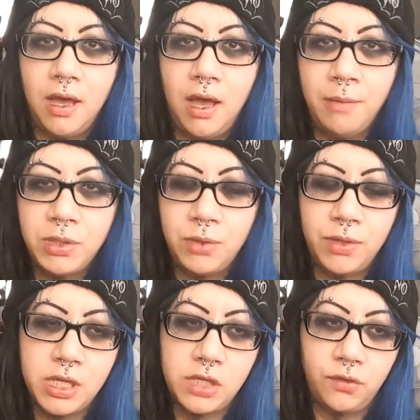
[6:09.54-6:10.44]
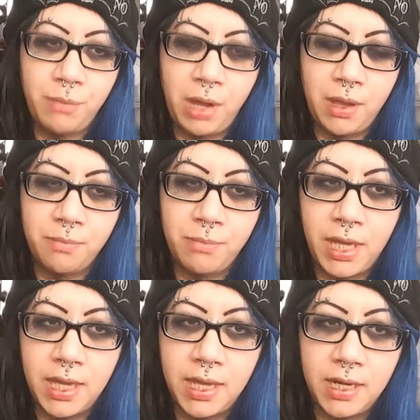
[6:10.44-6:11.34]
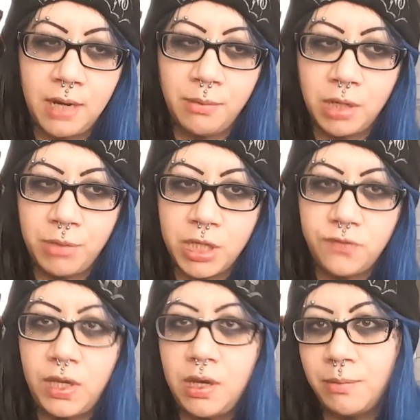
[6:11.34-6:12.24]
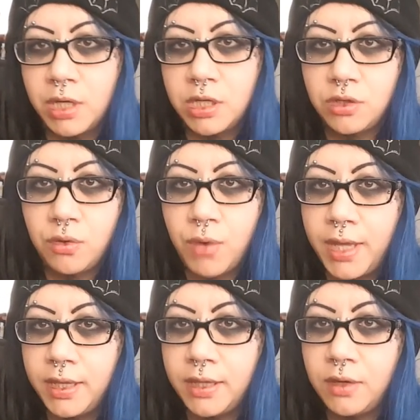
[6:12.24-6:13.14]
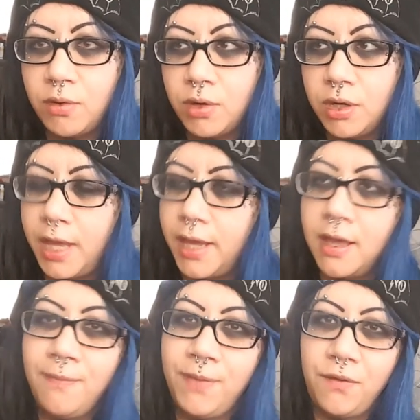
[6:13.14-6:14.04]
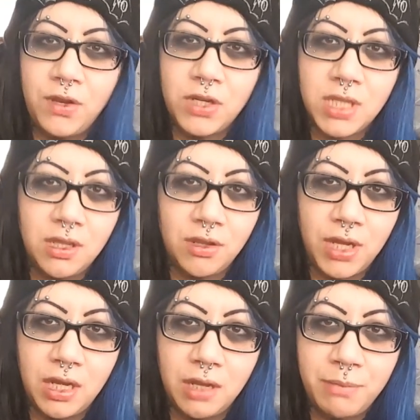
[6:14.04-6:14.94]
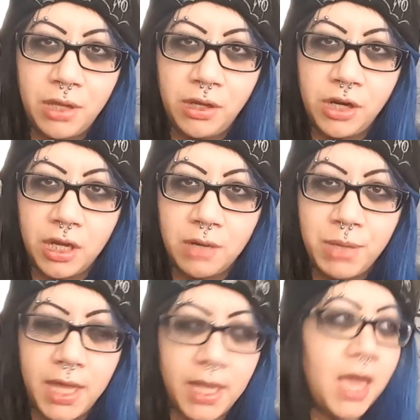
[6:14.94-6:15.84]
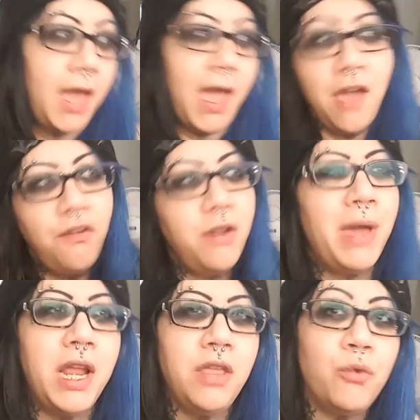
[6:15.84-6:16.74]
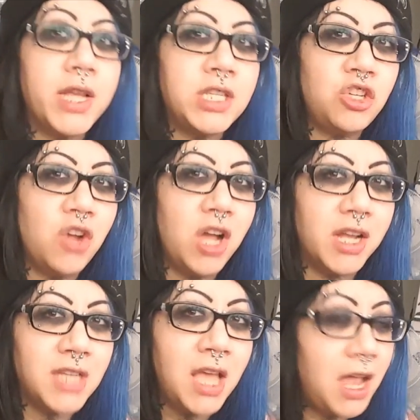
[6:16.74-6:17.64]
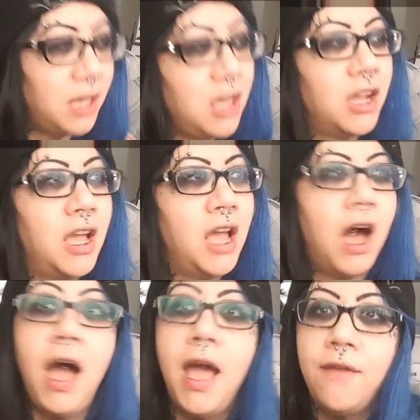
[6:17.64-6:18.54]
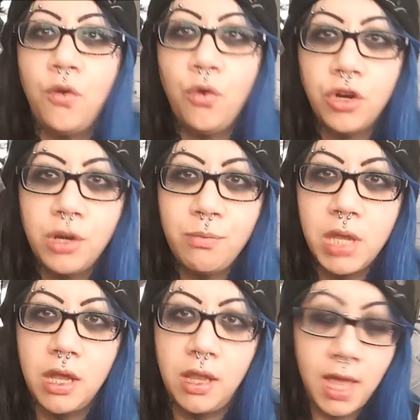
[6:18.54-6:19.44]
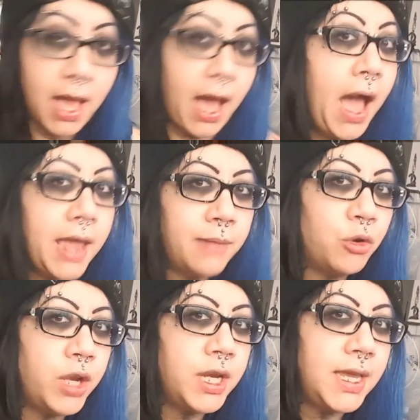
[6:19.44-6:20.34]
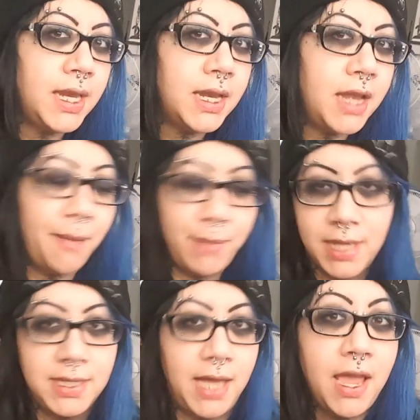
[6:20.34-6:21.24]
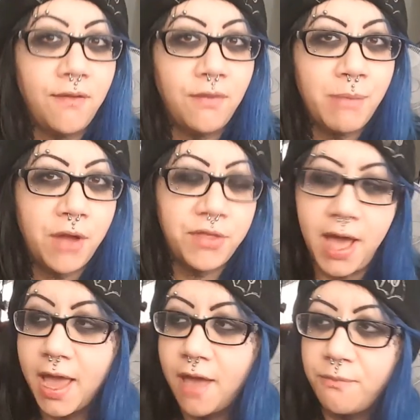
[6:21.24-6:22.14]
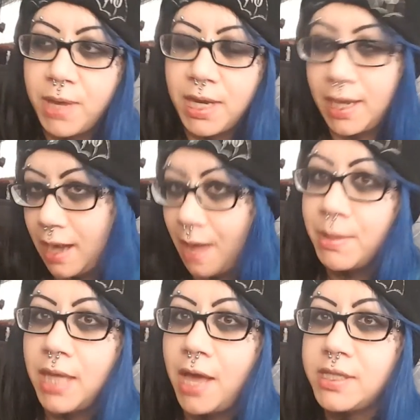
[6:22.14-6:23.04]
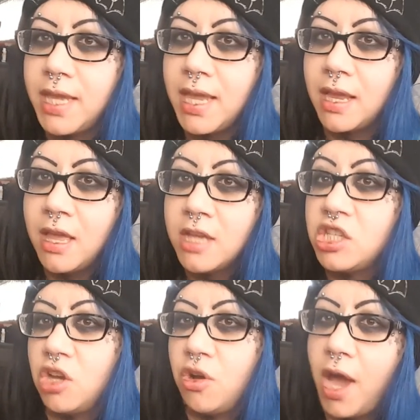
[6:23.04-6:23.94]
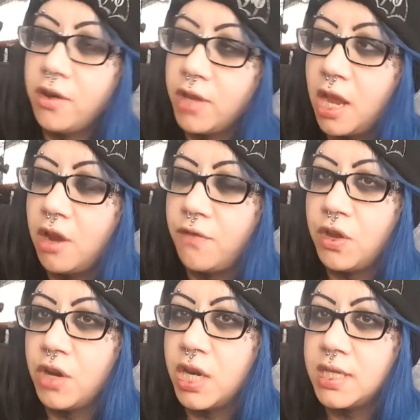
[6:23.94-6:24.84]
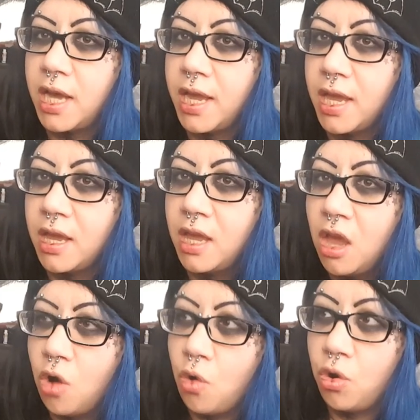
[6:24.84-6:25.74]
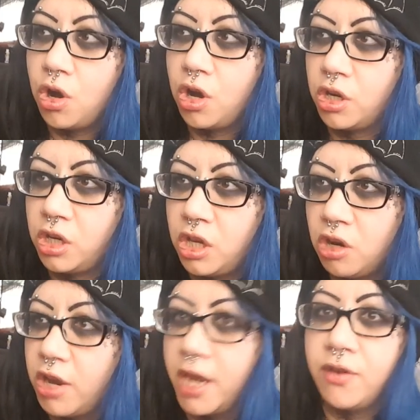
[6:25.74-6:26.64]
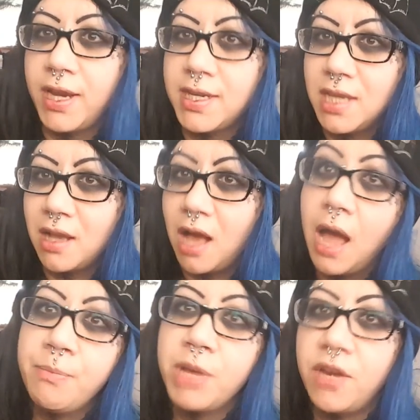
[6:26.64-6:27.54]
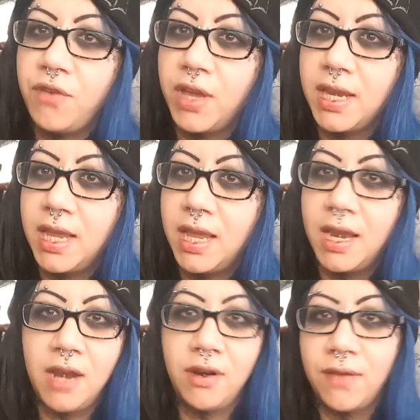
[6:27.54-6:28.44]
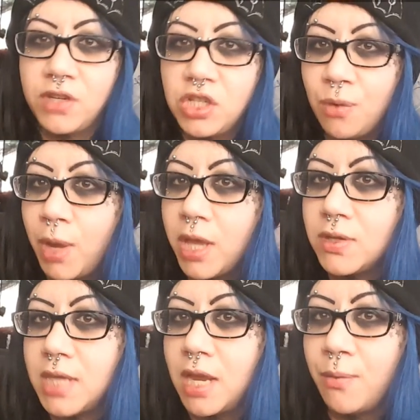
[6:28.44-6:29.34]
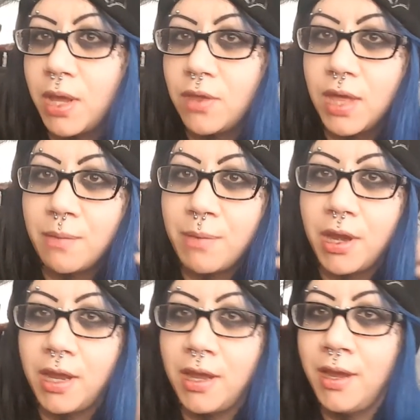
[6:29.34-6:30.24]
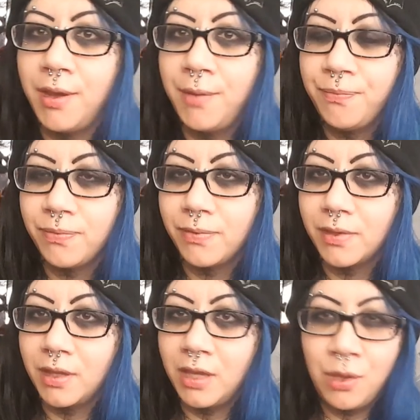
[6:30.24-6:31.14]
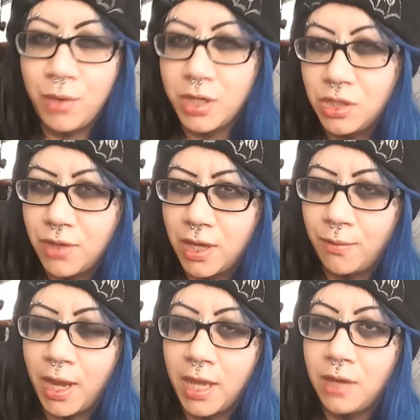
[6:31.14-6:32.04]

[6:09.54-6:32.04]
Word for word: I'm doing this for my, my kid, and I'm going to breastfeed, I'm going to do it quietly in the corner. Like, if you're sitting there eating a meal, you're not going to be like, everybody in the restaurant, look, I've ordered a meal. I am going to eat it now because I have a mouth, I have money, and I'm allowed to eat. So I don't care if you're on a diet or you're anorexic, I'm going to fucking eat, and I don't give a shit what you say or what you think about it. You wouldn't do that, right?